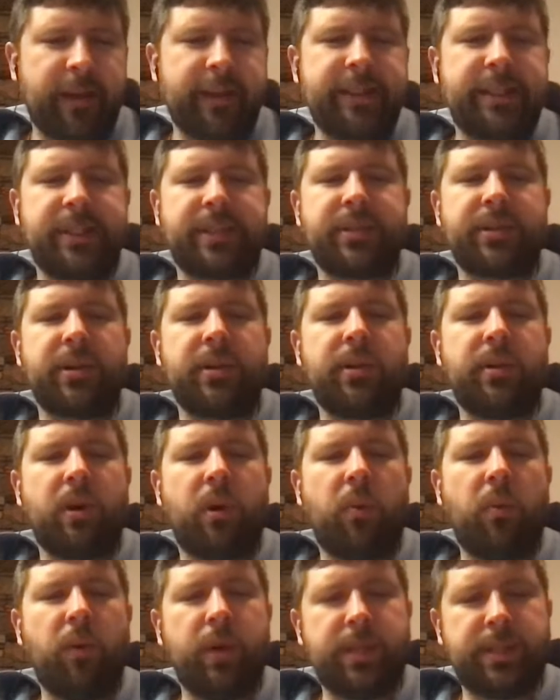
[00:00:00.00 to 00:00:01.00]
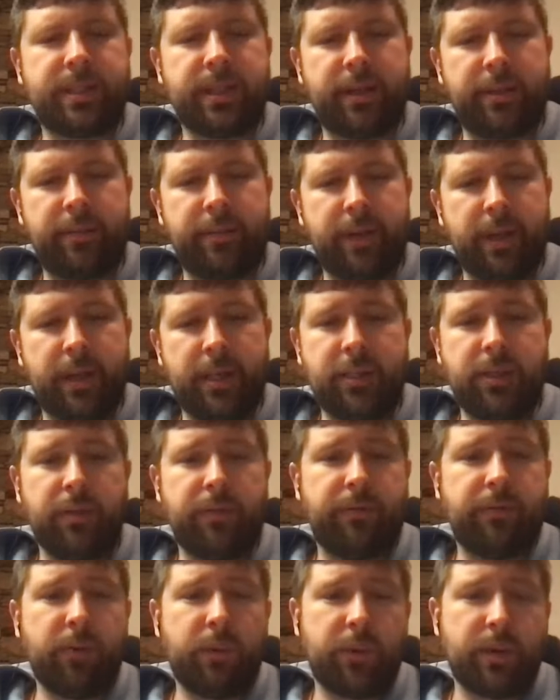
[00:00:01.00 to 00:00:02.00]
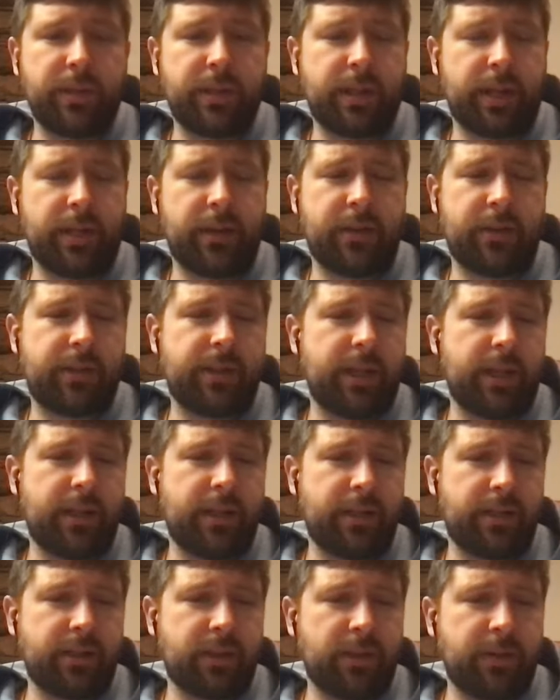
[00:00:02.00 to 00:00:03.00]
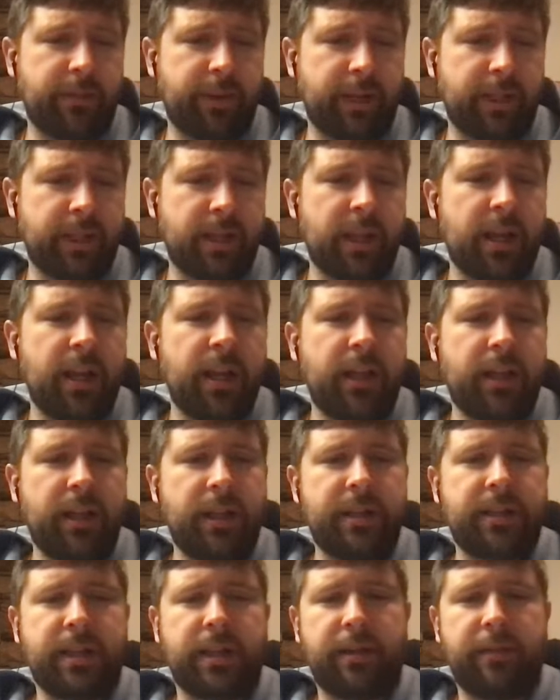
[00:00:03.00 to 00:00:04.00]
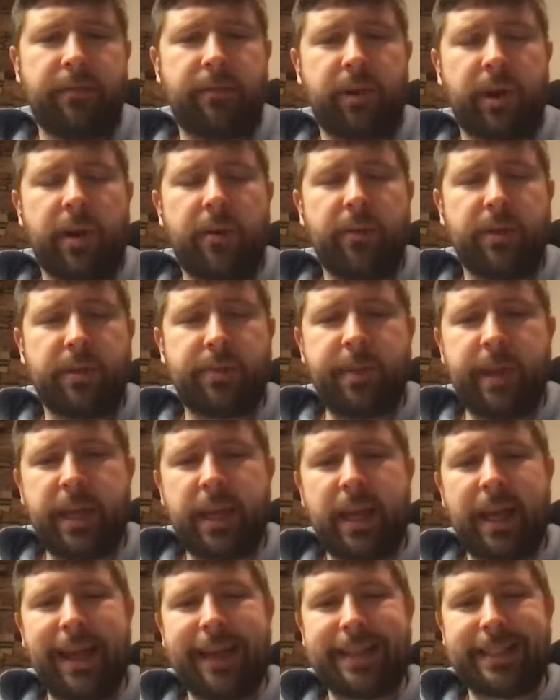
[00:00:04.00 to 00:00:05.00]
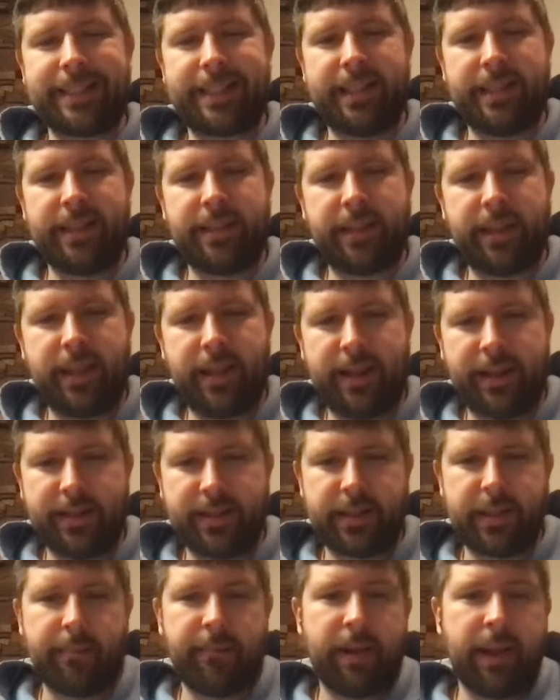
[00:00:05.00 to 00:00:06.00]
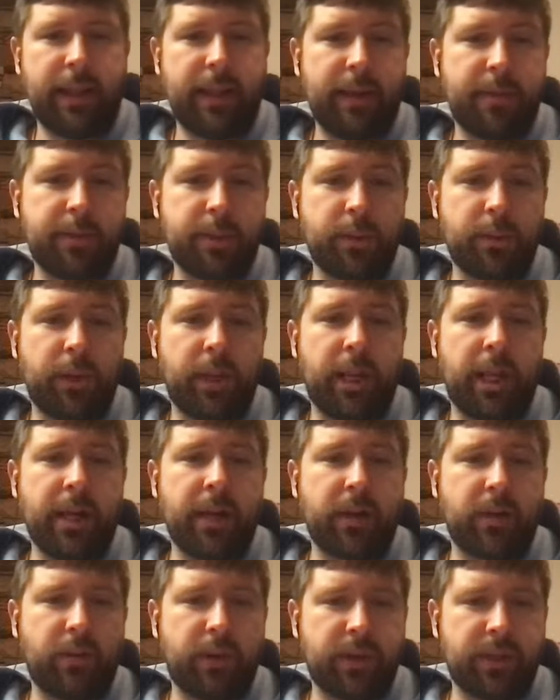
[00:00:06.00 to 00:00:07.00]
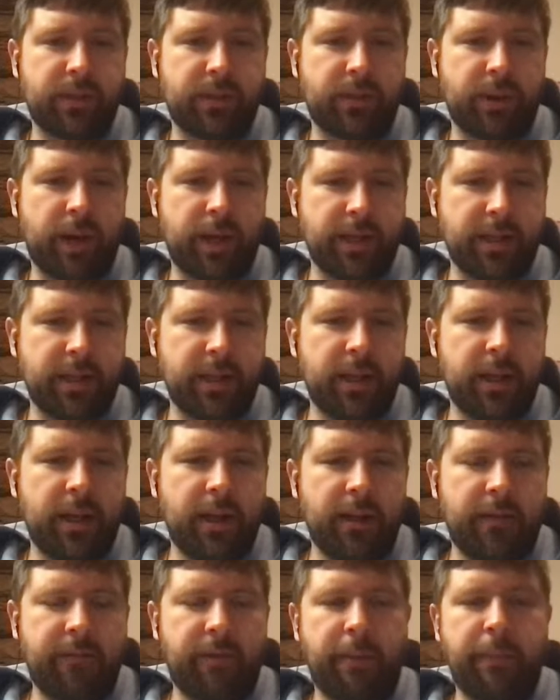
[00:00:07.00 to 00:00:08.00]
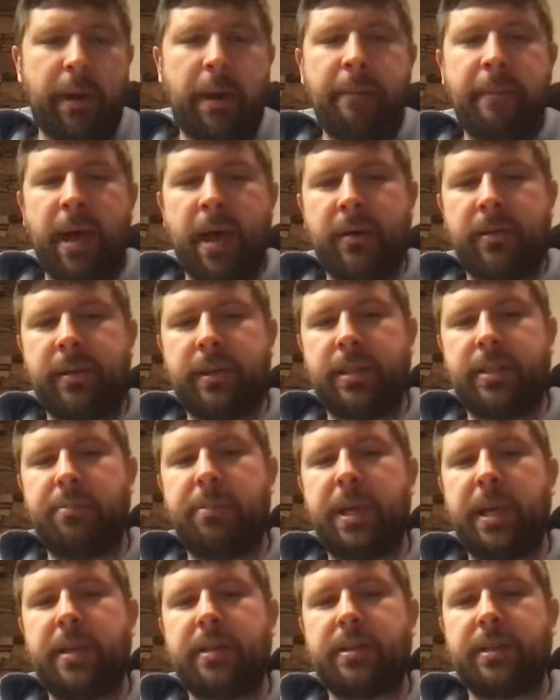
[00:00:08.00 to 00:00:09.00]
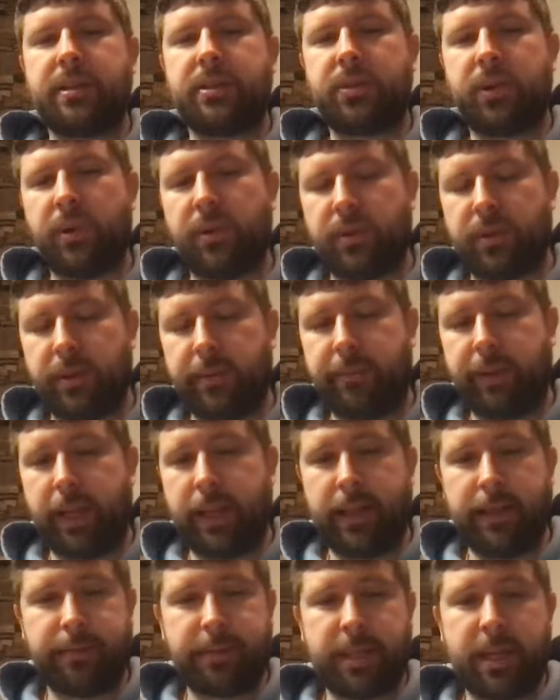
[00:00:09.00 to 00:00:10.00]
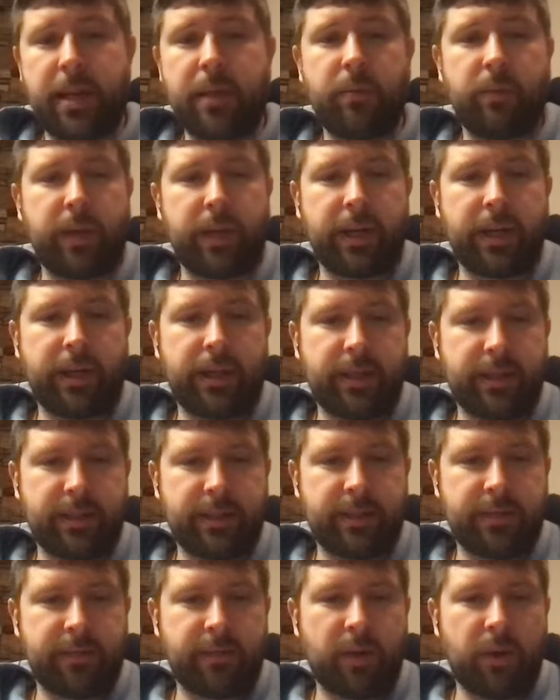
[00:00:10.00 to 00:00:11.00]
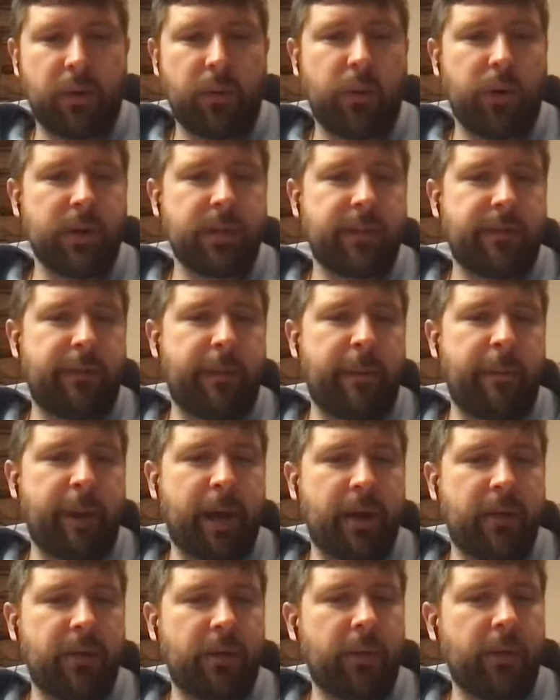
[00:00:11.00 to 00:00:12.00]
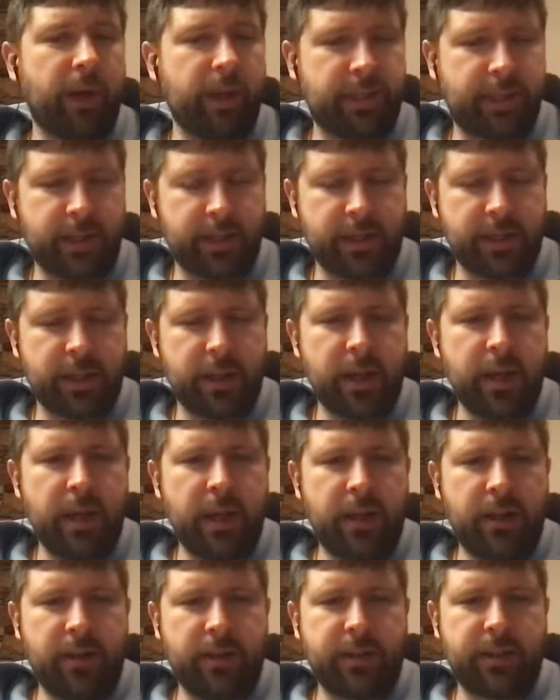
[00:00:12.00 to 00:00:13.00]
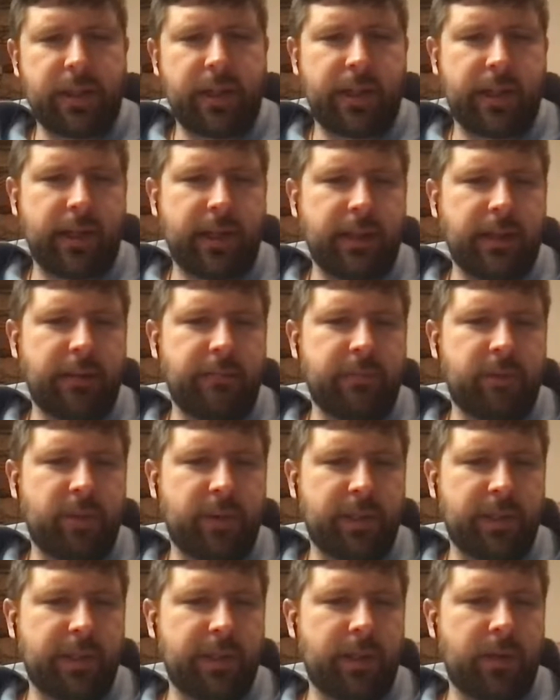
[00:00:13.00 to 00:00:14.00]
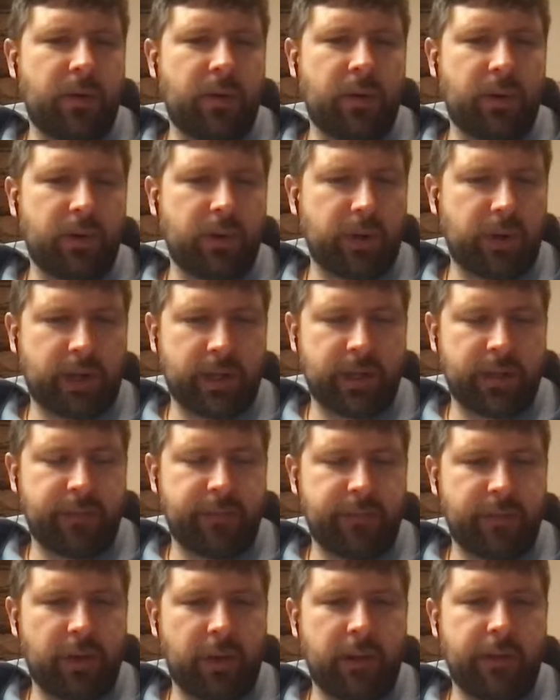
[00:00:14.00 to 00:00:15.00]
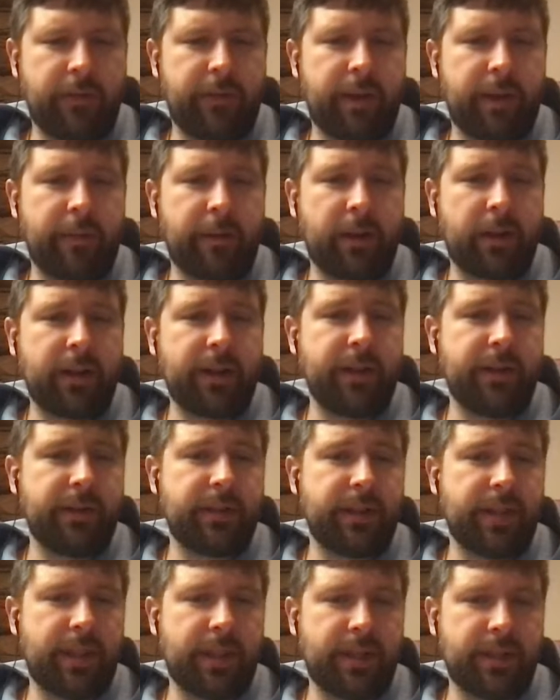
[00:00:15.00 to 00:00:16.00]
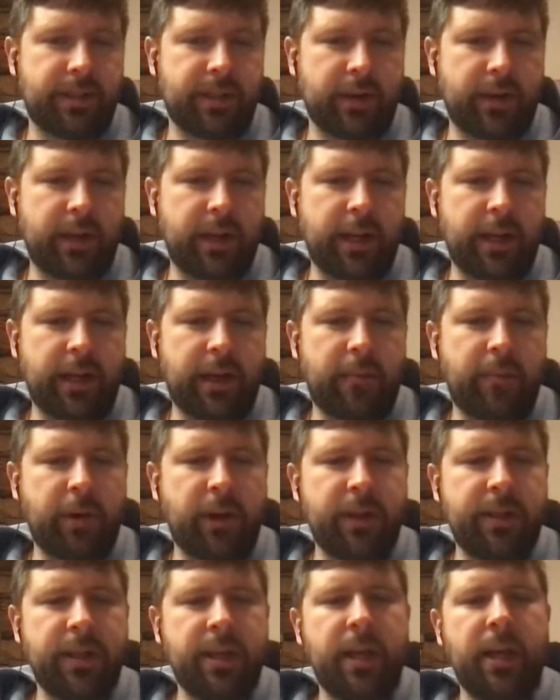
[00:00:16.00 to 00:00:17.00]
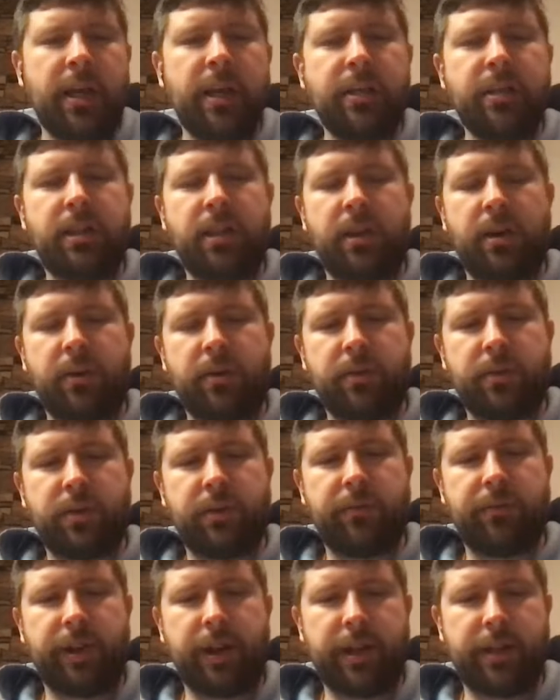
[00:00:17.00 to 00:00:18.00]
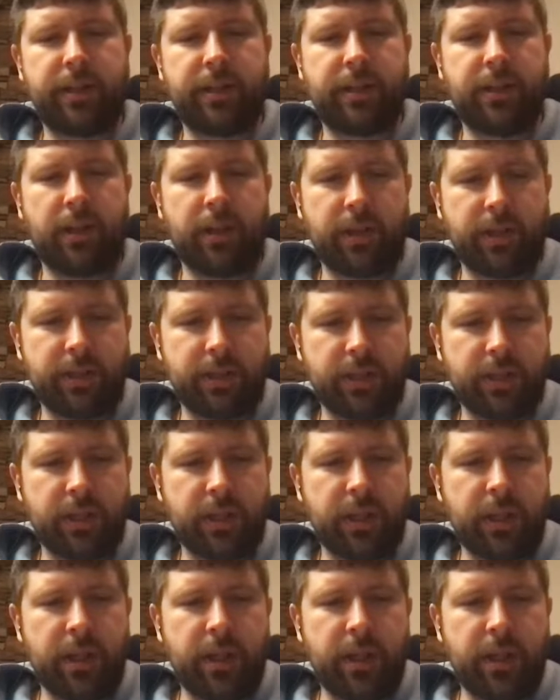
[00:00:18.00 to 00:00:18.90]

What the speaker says: discern wisdom, and you fools understand discernment. Listen, for I will speak excellent things, and my lips will utter what is right. For my mouth speaks truth, and my lips hate wickedness. All the words of my mouth are righteous. There is nothing in them twisted or crooked. All of them are clear to the discerning and upright to those who find knowledge.